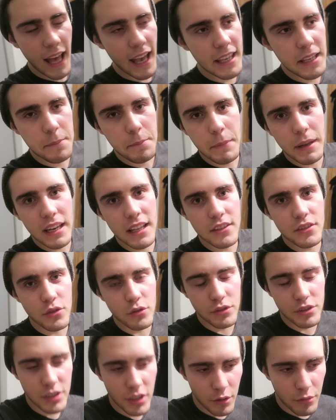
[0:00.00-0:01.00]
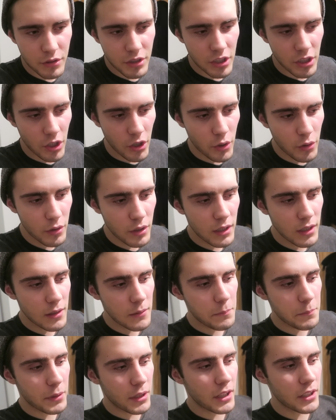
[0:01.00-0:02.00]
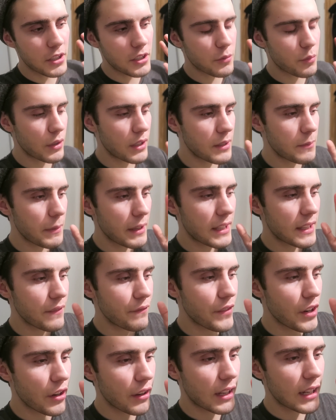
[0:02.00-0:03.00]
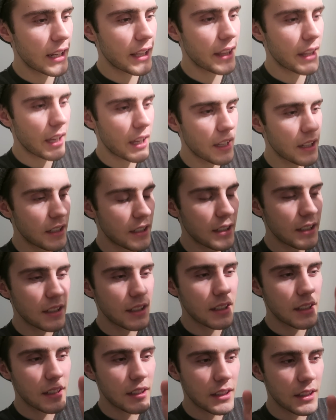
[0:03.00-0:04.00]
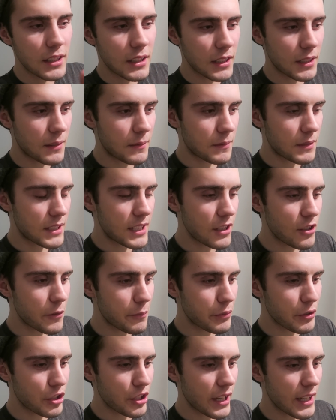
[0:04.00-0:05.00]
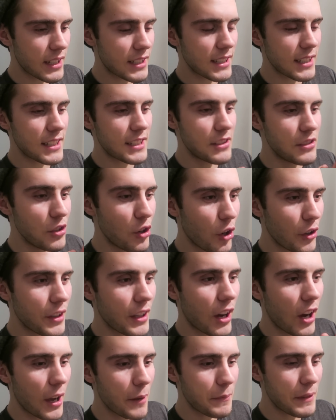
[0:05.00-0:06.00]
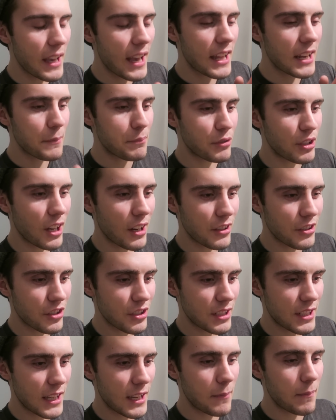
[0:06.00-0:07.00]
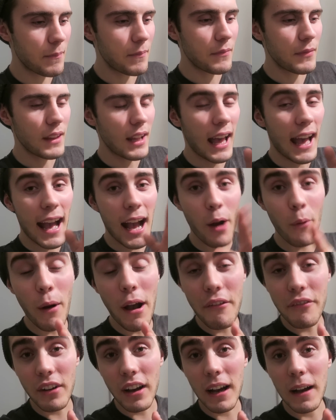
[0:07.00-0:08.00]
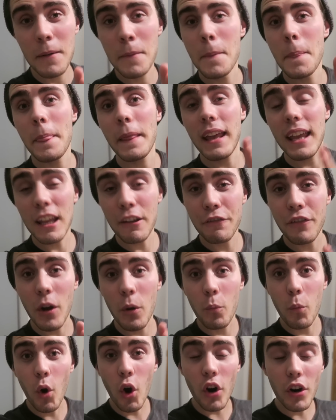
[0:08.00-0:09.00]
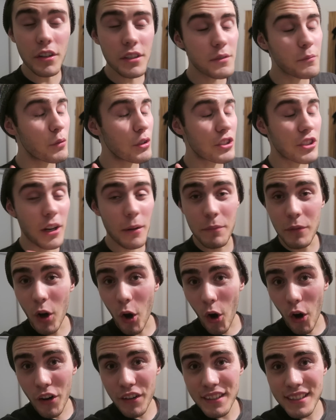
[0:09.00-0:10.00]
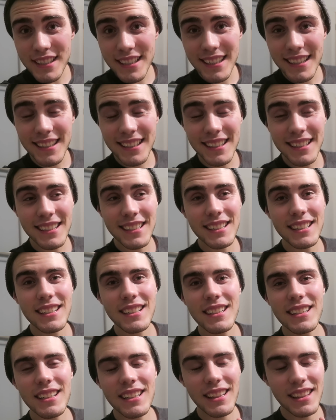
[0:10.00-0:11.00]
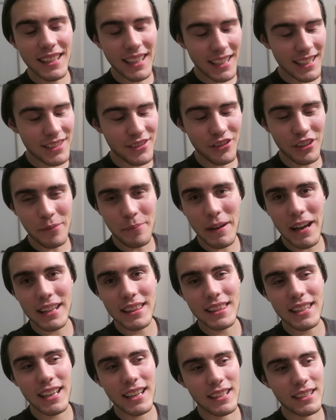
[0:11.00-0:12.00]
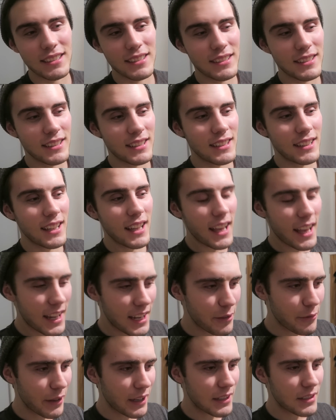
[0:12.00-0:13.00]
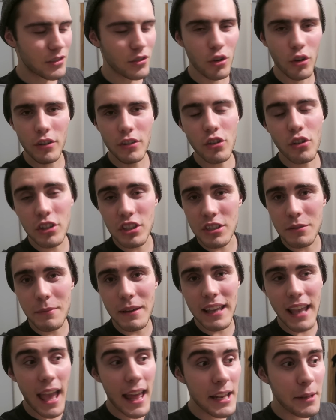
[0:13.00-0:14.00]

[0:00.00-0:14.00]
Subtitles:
8 minutes or so to you, but I just wanted to make it very clear that the secret project is not that I'm getting a production team. However, if I was, which I'm not, that is not a bad thing. Anyways, or not just me,